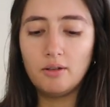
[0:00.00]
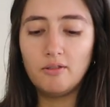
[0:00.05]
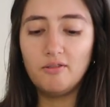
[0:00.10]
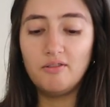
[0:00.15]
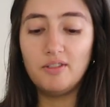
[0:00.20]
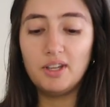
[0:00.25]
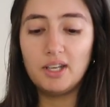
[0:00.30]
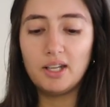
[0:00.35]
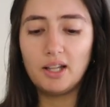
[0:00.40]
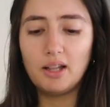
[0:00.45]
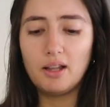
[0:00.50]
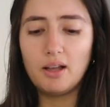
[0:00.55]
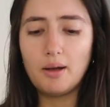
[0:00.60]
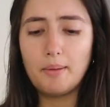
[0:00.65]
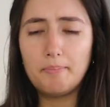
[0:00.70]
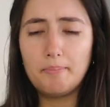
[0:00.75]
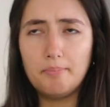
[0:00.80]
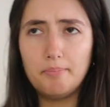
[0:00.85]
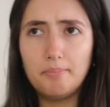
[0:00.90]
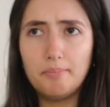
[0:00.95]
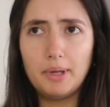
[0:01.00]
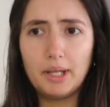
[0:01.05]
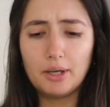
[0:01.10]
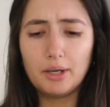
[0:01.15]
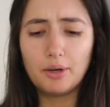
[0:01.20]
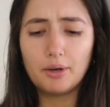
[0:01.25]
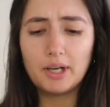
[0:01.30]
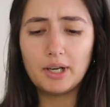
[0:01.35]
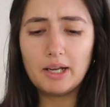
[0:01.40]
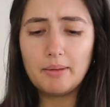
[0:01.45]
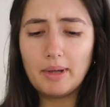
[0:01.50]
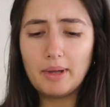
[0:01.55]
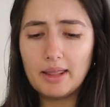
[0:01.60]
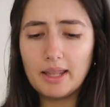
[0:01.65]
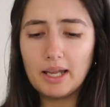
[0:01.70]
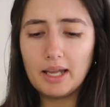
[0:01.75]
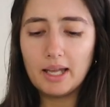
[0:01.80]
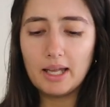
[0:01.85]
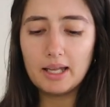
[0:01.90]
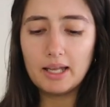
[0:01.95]
vanilla buttercream i
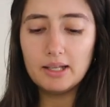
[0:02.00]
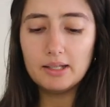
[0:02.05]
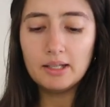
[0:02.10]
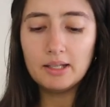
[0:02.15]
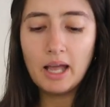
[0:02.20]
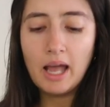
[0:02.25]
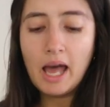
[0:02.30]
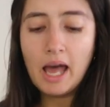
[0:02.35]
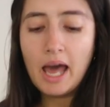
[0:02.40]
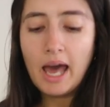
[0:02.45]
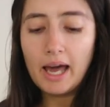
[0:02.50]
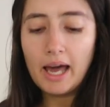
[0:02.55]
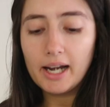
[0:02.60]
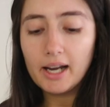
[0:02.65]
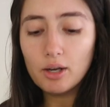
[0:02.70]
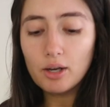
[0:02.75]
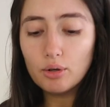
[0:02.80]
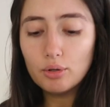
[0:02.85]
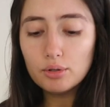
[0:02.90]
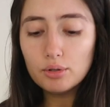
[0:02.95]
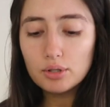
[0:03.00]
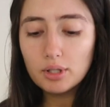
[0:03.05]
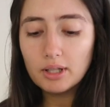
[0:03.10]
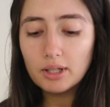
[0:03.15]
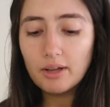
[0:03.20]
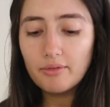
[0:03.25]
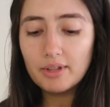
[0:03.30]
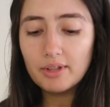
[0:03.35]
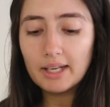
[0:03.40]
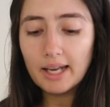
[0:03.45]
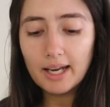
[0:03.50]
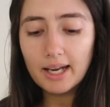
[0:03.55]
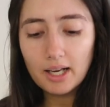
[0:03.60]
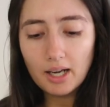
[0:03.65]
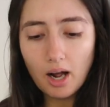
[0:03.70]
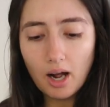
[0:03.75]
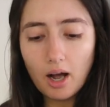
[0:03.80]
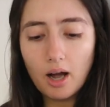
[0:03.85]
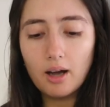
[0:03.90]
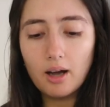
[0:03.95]
think it is and i also love the
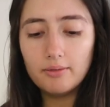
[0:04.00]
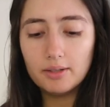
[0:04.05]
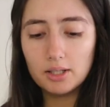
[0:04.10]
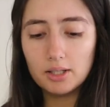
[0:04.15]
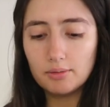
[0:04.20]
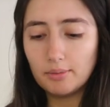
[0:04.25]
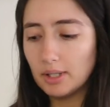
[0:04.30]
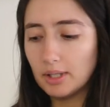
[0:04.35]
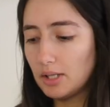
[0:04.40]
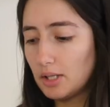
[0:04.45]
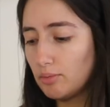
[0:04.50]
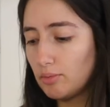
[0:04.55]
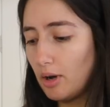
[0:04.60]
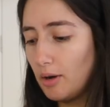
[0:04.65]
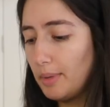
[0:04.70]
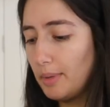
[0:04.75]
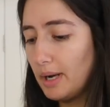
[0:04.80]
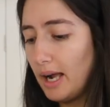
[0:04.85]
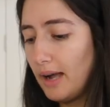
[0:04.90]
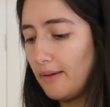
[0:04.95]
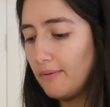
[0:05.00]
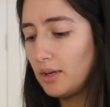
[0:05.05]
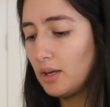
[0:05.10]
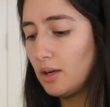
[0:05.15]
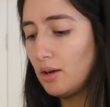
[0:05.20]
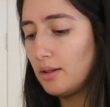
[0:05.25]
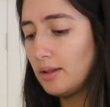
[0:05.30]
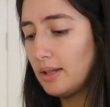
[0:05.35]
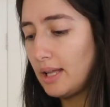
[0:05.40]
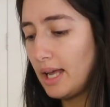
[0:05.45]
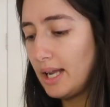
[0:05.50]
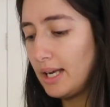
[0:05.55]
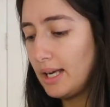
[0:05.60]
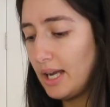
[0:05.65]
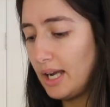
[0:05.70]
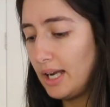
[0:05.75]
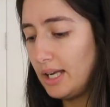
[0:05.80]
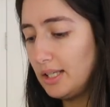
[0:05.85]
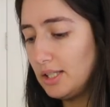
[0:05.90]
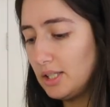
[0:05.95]
naked harvest one as well but i haven't gotten that in
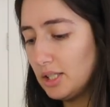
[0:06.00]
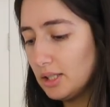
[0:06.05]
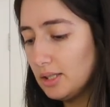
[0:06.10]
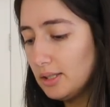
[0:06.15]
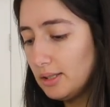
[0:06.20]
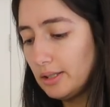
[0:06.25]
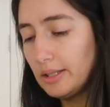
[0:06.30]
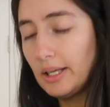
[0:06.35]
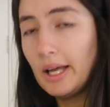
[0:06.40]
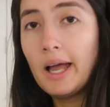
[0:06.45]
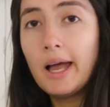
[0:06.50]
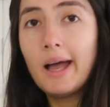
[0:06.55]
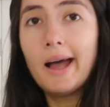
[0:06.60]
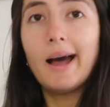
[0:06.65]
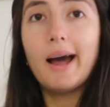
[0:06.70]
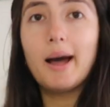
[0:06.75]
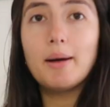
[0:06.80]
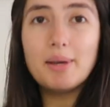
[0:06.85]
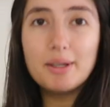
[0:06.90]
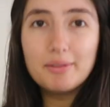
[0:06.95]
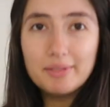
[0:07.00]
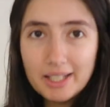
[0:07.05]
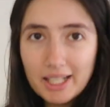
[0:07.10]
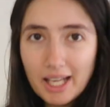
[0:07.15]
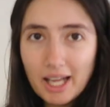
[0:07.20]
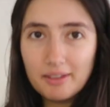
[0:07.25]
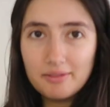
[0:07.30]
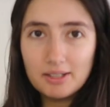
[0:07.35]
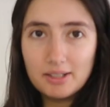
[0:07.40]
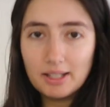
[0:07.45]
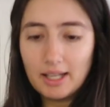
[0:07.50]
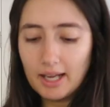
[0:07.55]
ages um, i really have to